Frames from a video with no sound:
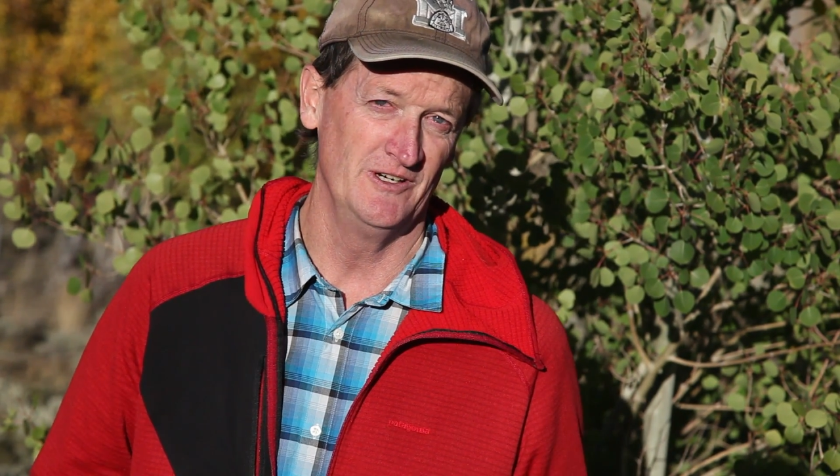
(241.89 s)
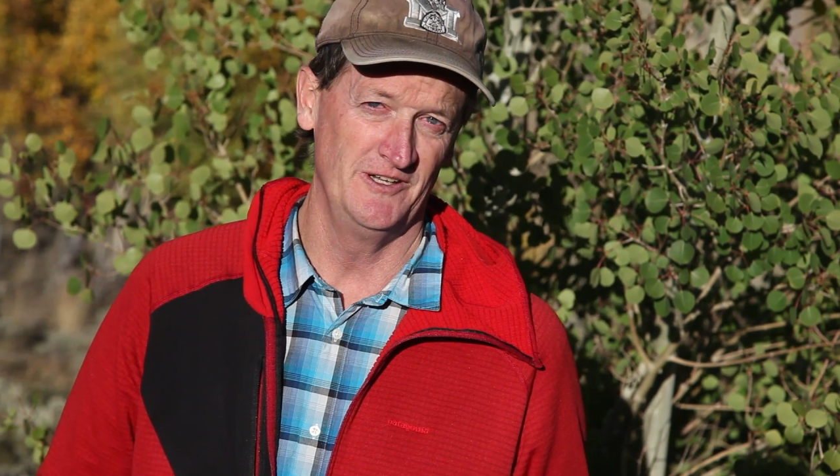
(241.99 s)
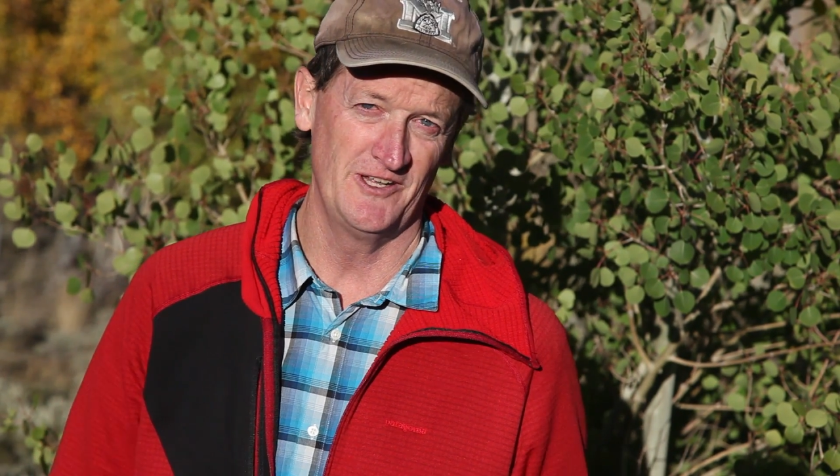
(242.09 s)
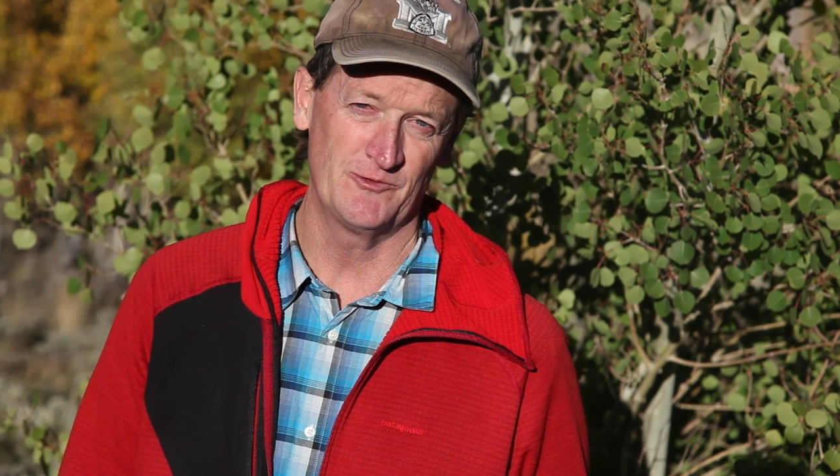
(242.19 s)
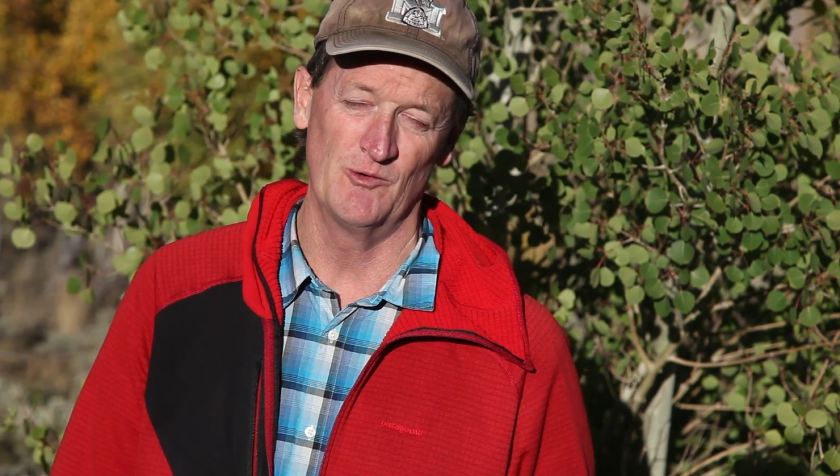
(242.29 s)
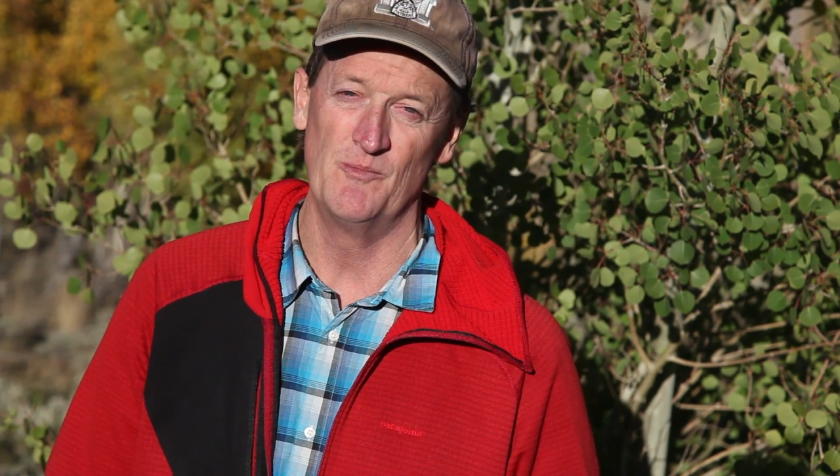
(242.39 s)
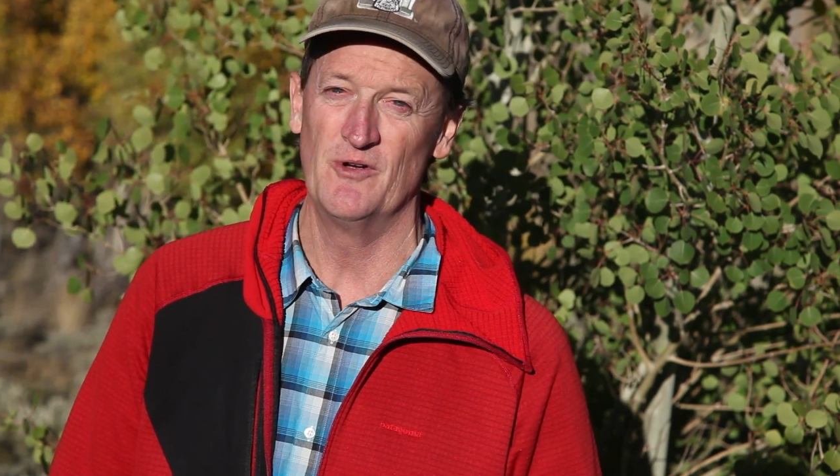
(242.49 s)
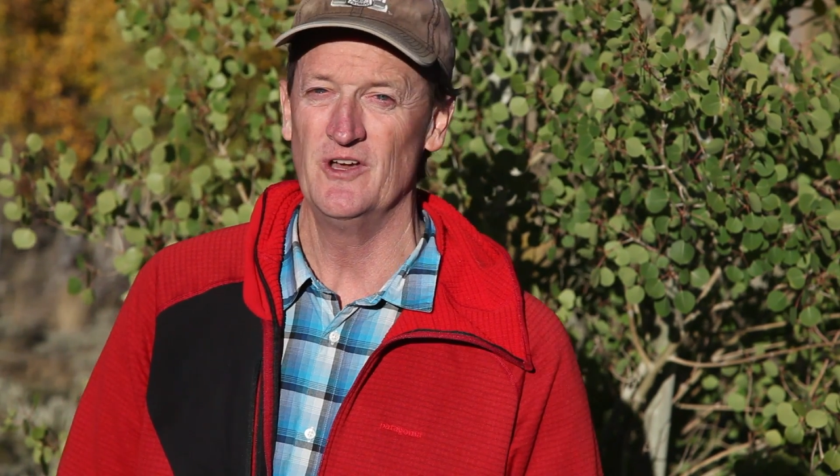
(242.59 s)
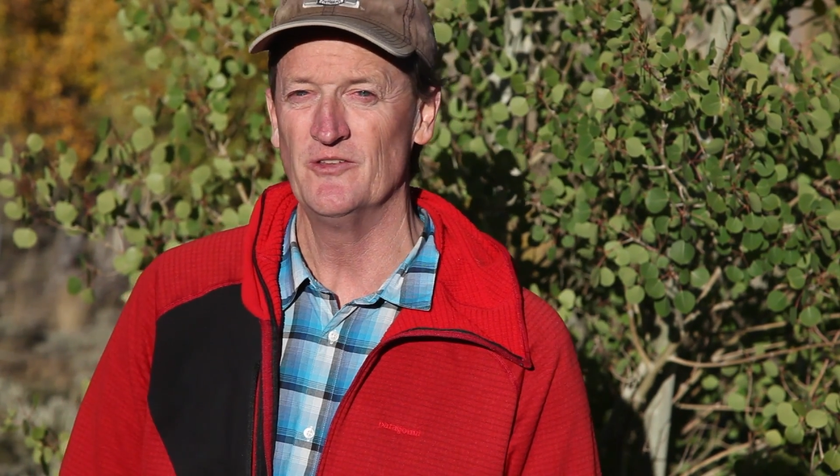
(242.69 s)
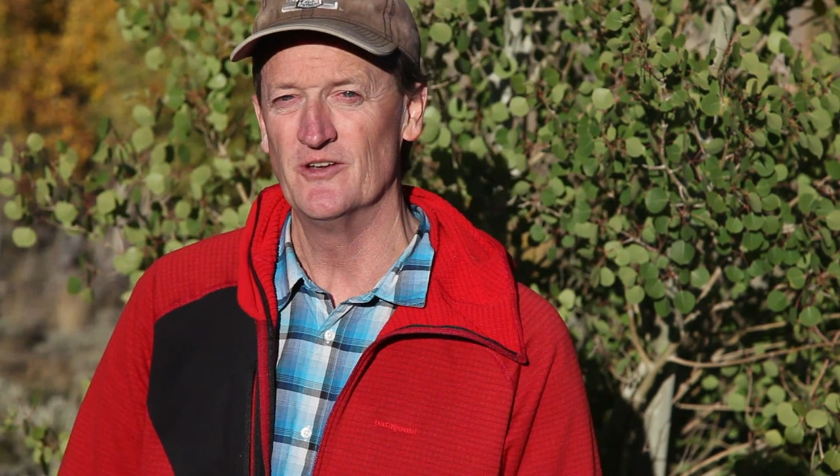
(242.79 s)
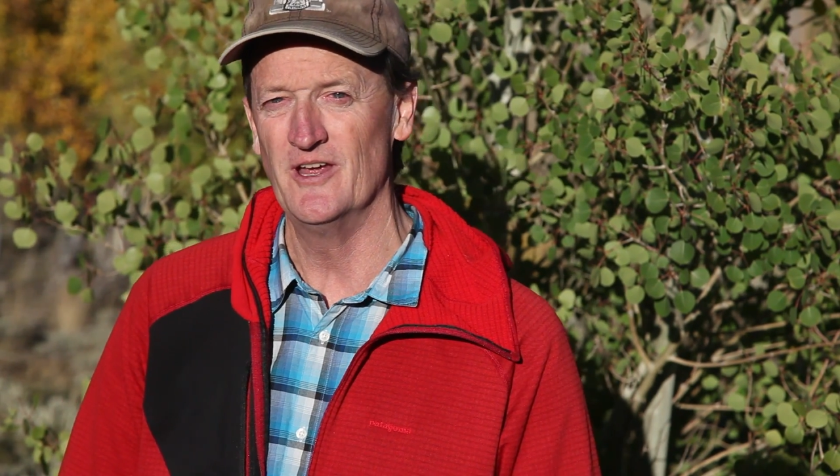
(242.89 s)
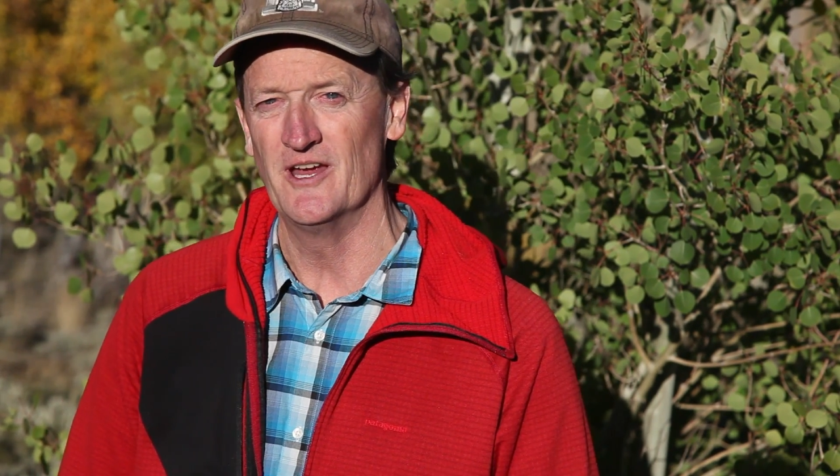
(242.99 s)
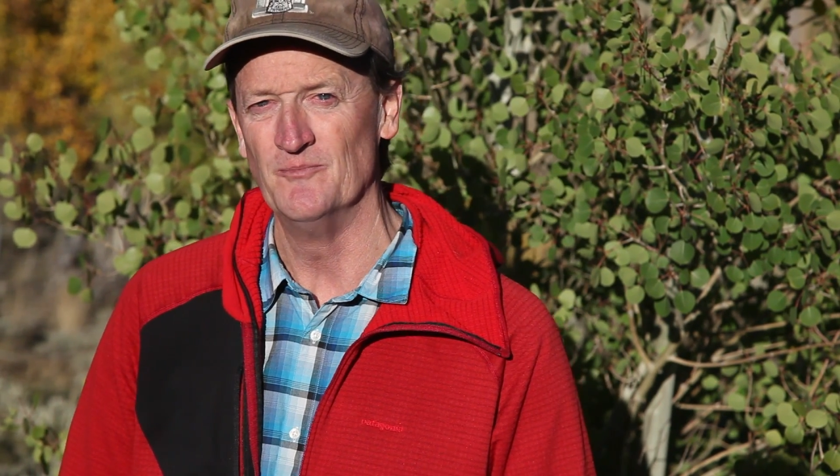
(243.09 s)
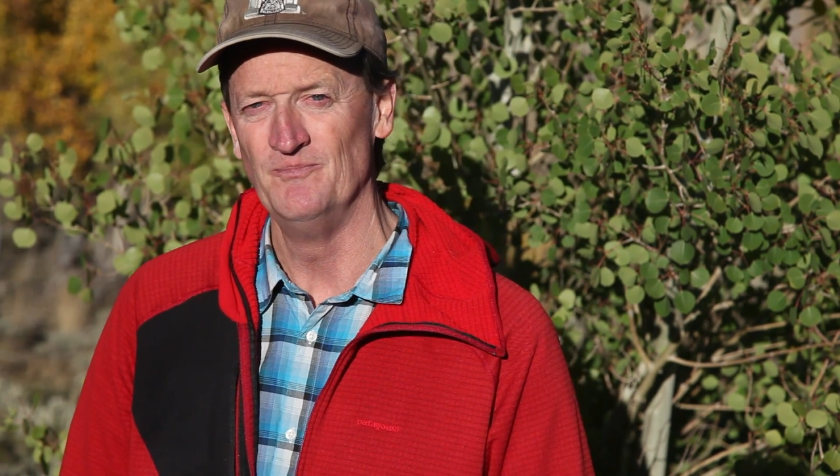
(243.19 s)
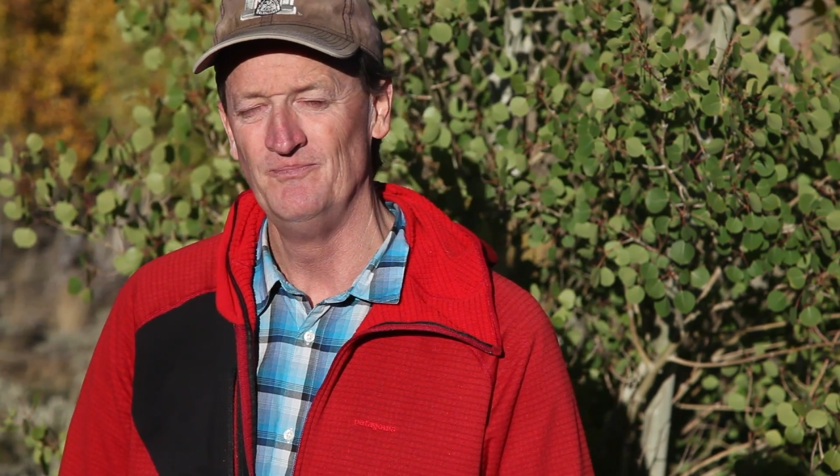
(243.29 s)
and that's what we breathe
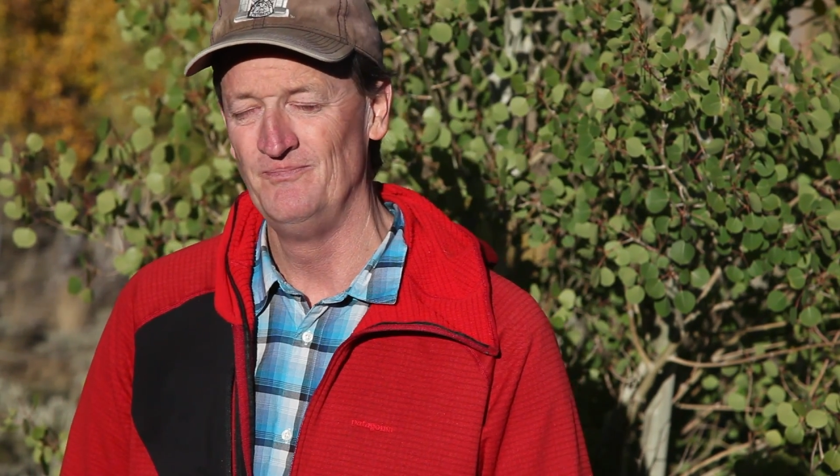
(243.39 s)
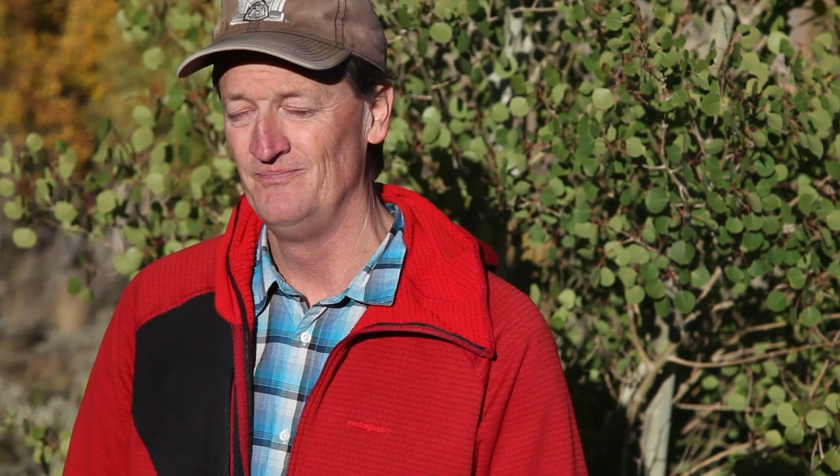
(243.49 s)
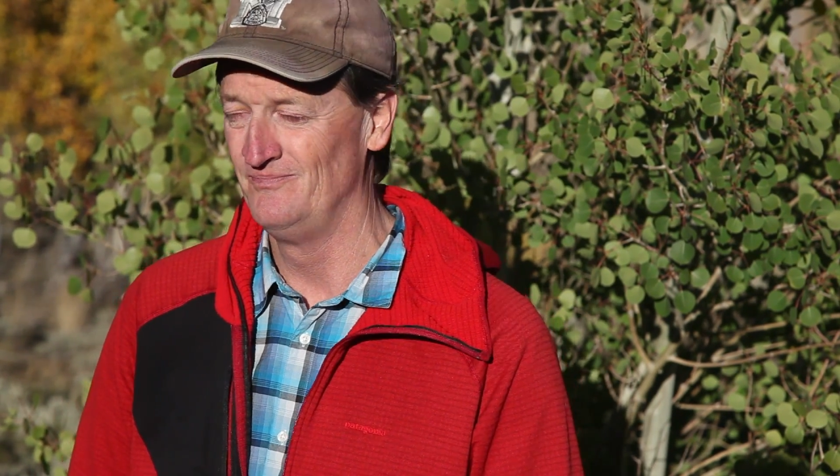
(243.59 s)
today